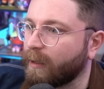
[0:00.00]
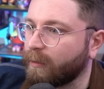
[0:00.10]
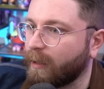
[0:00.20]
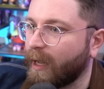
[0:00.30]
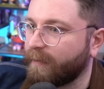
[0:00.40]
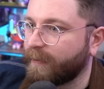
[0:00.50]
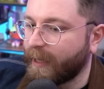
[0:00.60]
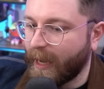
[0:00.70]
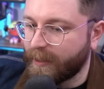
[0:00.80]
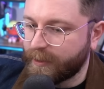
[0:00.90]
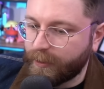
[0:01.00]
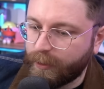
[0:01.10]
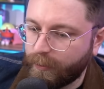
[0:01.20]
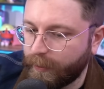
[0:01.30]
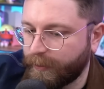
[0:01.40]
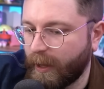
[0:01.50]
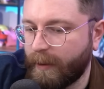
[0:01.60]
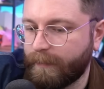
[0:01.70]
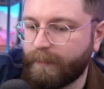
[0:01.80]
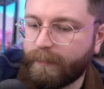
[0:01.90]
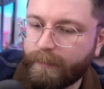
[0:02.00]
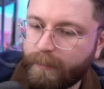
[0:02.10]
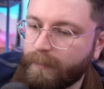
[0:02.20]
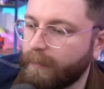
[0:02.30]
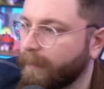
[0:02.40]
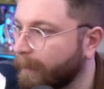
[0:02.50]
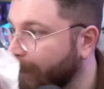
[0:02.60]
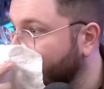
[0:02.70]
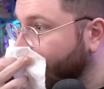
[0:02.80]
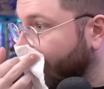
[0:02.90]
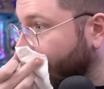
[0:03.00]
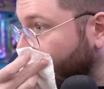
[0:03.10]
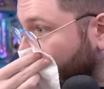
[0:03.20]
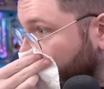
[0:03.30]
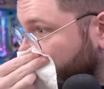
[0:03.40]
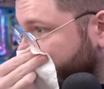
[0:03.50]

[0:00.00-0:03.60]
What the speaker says: a lot of it has to do with, you know,